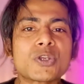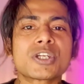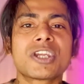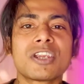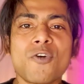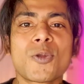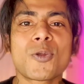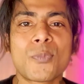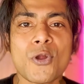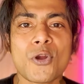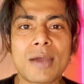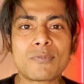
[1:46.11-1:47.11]
default
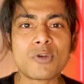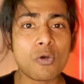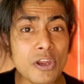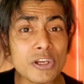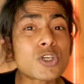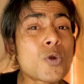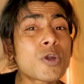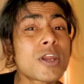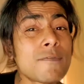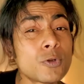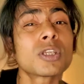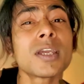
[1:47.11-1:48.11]
program where you don't have to
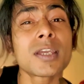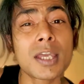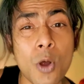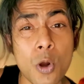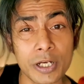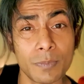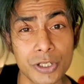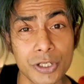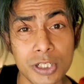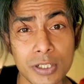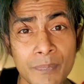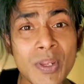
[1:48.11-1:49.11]
think about it much.
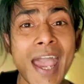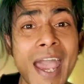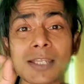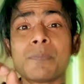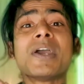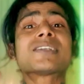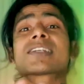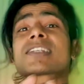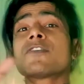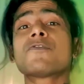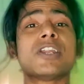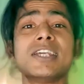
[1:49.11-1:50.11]
And the basics are
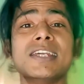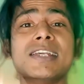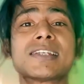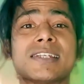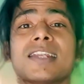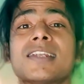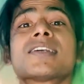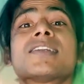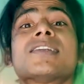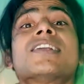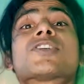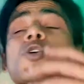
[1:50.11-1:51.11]
very easy. It doesn't need so